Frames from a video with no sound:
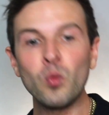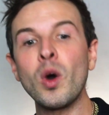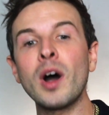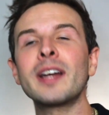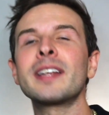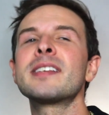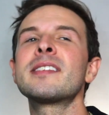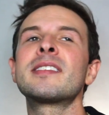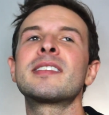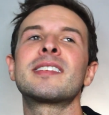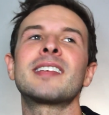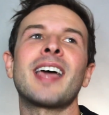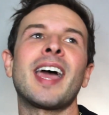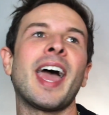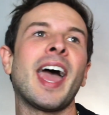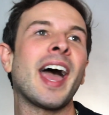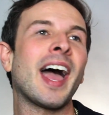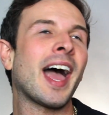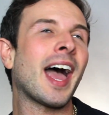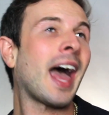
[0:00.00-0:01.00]
what is
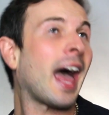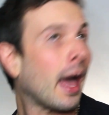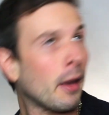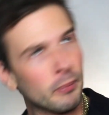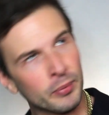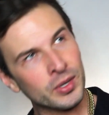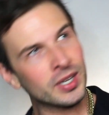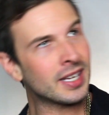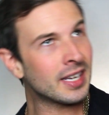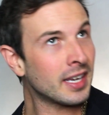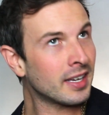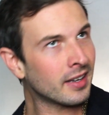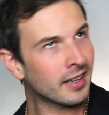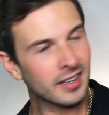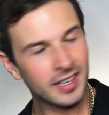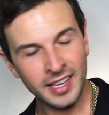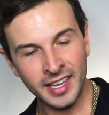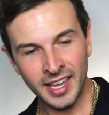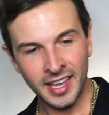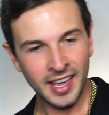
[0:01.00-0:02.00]

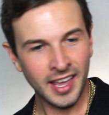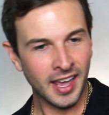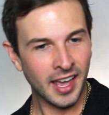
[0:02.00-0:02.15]
happening